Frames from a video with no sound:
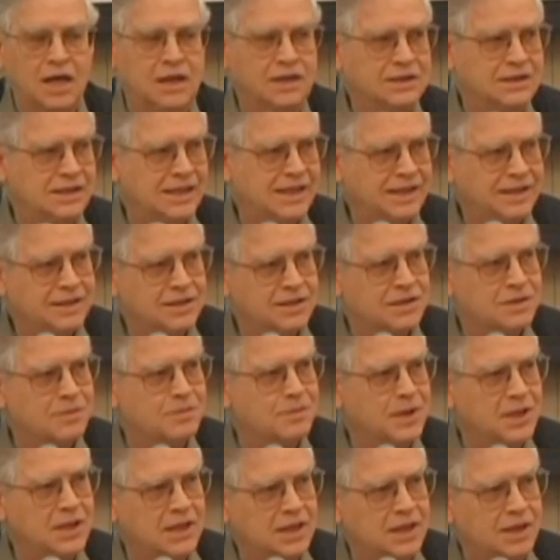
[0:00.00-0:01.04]
tend to
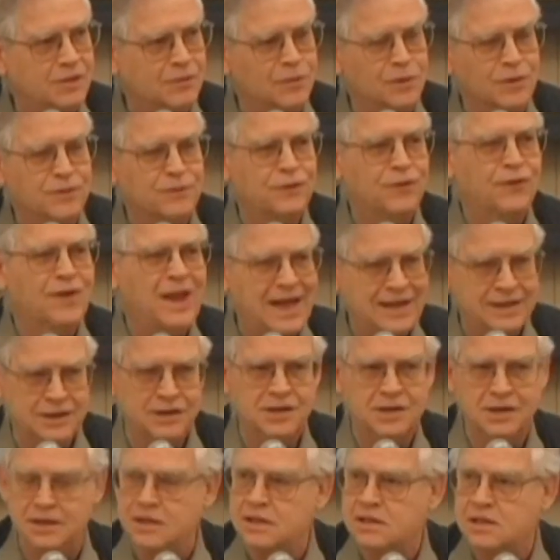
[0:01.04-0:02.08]
be
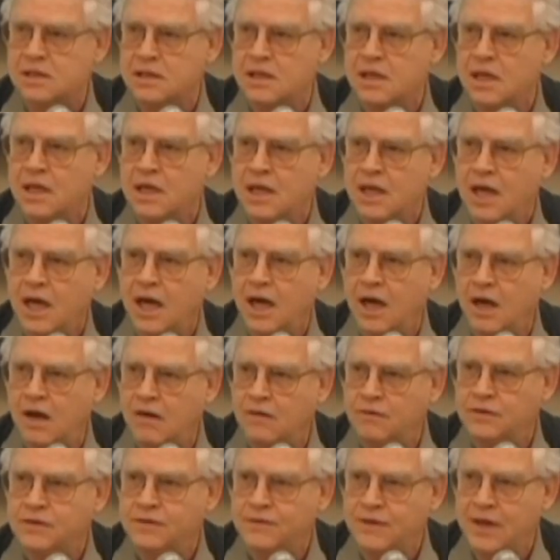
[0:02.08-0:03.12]
reflections
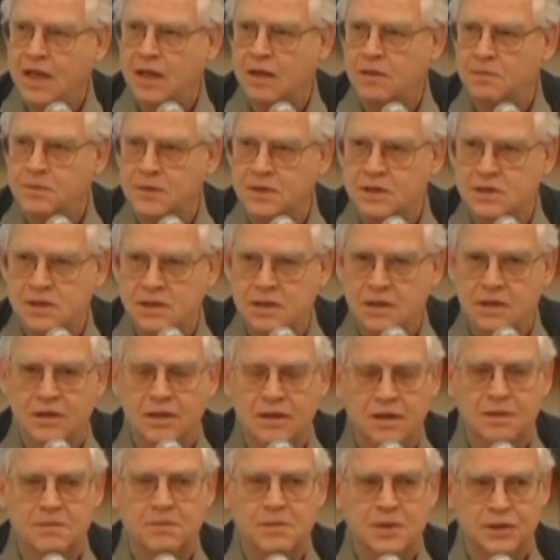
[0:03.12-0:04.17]
of developments that
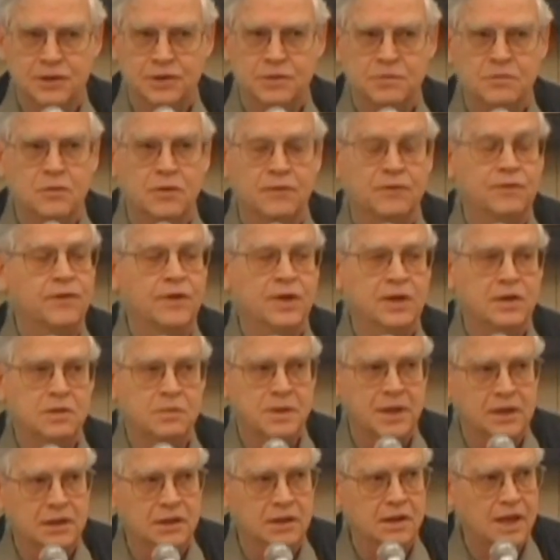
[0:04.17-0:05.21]
are at a much more
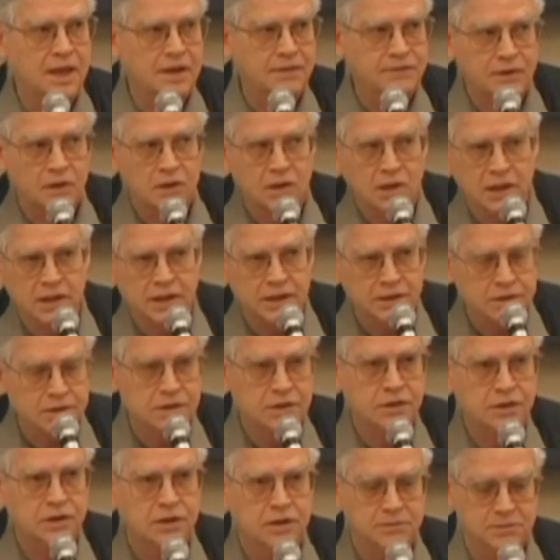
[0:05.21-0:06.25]
fundamental level in
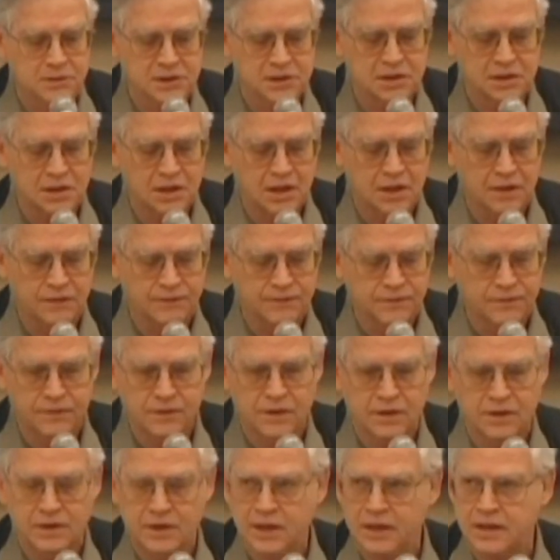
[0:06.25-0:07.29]
terms of
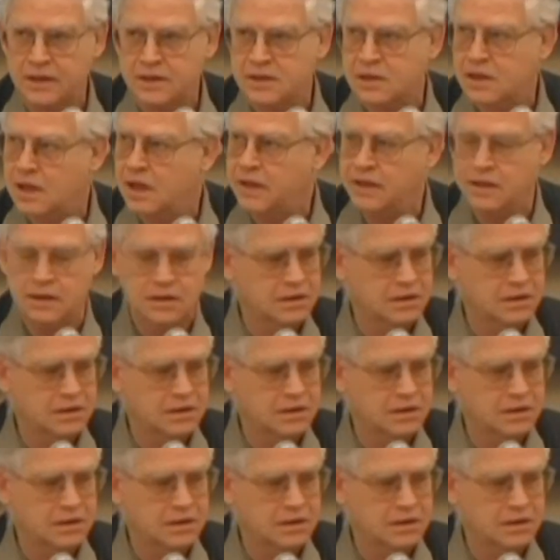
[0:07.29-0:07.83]
things like